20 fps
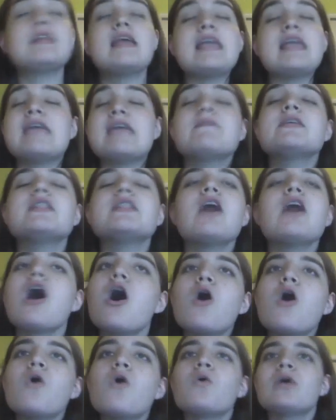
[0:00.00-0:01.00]
Even
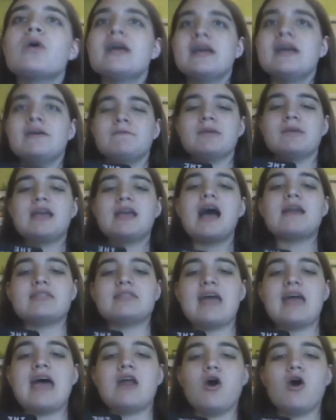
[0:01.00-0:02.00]
though we got
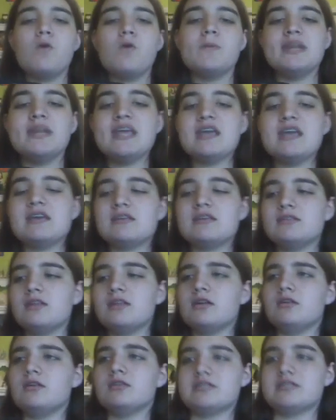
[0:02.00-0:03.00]
that opening
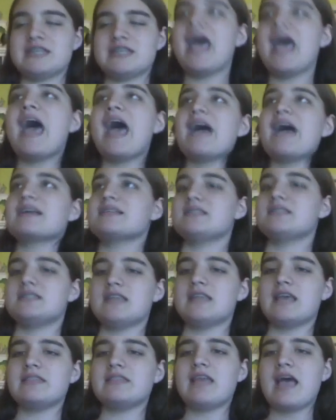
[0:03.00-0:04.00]
little
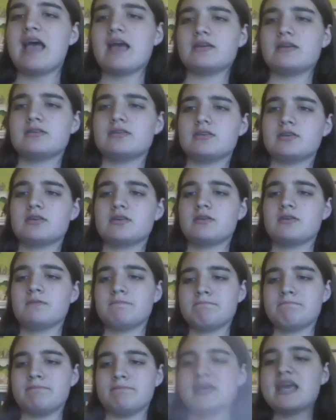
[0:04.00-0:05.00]
text and that
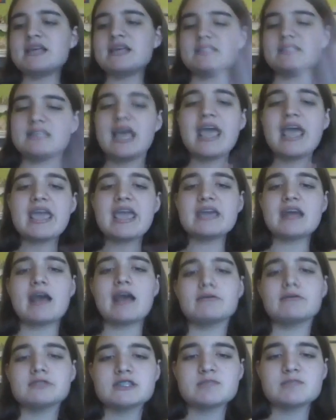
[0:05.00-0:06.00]
PSA
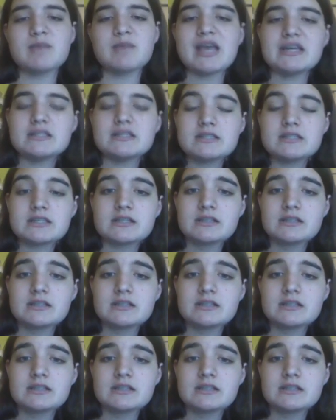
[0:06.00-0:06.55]
announcement.